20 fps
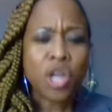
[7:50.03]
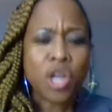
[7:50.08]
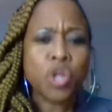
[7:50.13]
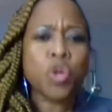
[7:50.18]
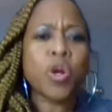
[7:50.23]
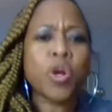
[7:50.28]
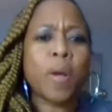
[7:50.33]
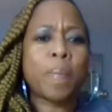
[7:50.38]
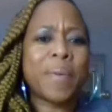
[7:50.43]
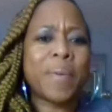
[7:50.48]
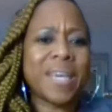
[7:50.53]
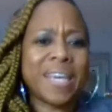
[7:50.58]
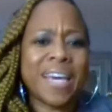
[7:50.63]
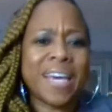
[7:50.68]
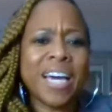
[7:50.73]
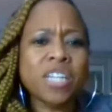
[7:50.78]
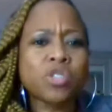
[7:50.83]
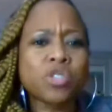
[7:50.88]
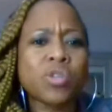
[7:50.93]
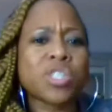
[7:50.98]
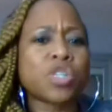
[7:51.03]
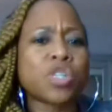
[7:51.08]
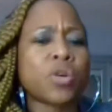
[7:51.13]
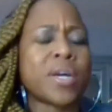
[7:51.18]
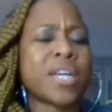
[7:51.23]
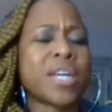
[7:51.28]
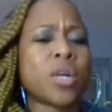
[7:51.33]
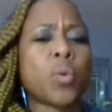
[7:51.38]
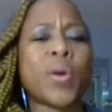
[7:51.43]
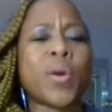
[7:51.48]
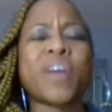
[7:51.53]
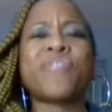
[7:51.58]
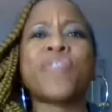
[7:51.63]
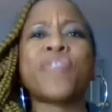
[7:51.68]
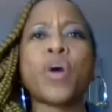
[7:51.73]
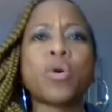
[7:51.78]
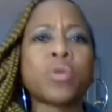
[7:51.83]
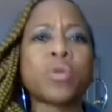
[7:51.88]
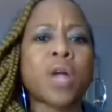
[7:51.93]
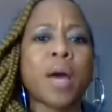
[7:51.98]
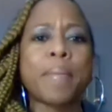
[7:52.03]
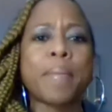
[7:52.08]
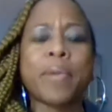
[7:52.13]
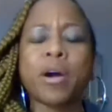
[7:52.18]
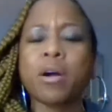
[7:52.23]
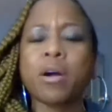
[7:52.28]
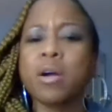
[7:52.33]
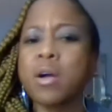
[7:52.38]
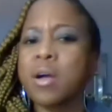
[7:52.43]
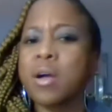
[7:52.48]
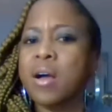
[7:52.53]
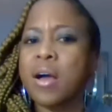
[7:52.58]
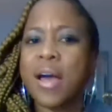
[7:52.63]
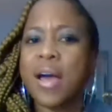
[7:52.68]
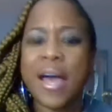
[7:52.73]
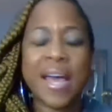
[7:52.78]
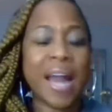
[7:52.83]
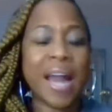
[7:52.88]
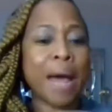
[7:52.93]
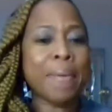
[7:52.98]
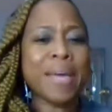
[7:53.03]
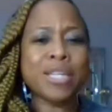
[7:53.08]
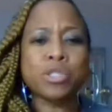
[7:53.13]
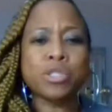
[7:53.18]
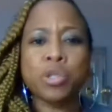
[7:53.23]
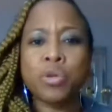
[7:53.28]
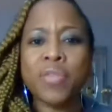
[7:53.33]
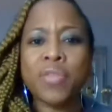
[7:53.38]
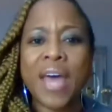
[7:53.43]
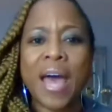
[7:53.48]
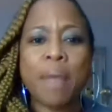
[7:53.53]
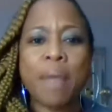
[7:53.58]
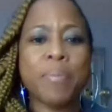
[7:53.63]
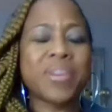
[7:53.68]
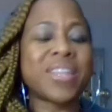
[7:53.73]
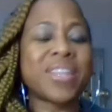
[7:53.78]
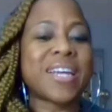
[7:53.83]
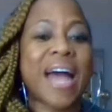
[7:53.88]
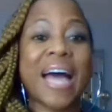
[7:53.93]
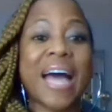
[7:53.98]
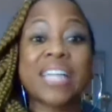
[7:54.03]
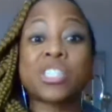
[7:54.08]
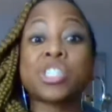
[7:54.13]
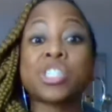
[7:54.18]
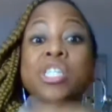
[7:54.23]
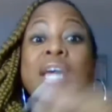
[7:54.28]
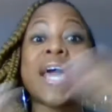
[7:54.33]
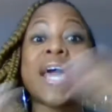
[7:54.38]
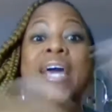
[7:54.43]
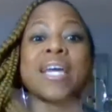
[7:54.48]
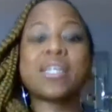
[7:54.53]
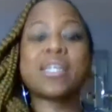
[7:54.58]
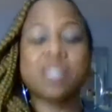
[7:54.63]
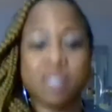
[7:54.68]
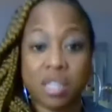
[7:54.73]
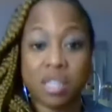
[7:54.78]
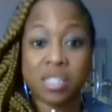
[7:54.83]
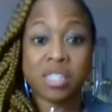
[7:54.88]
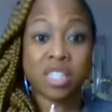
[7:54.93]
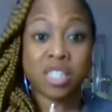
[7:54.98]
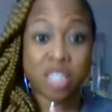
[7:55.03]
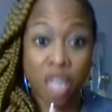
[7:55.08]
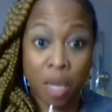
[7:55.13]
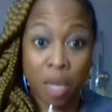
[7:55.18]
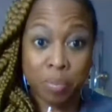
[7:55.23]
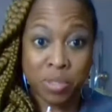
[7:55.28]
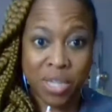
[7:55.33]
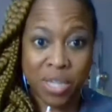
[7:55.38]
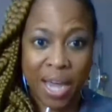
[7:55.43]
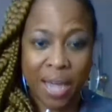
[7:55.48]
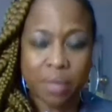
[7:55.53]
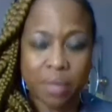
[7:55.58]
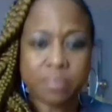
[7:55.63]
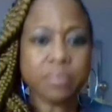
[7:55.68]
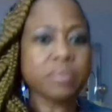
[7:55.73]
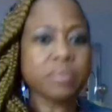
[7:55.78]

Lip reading: You can pique interest, you can get a quick phone number, and I may do that, but then I change the subject,